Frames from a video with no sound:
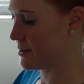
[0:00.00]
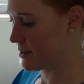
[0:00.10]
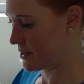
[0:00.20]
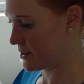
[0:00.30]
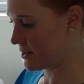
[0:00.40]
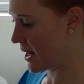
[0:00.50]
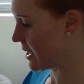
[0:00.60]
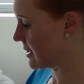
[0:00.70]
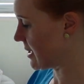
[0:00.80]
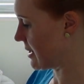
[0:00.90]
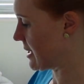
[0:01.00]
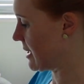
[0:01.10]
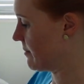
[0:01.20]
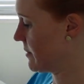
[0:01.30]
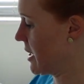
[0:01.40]
snakes in
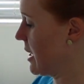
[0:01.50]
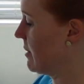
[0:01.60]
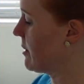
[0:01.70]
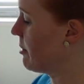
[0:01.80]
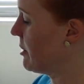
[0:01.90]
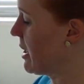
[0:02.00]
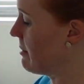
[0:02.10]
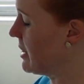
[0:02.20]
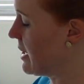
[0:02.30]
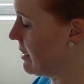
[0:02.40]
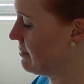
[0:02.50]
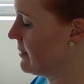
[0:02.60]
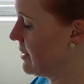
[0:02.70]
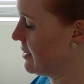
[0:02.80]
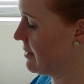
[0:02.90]
there. Yeah, I'll put them in
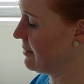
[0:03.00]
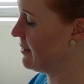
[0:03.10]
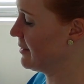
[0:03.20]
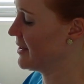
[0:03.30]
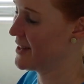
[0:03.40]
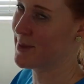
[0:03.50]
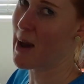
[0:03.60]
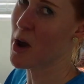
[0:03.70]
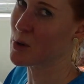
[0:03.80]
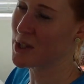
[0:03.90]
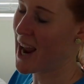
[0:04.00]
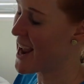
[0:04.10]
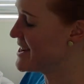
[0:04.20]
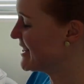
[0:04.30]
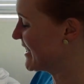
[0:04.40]
there. This might all
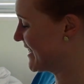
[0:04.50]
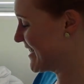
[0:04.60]
change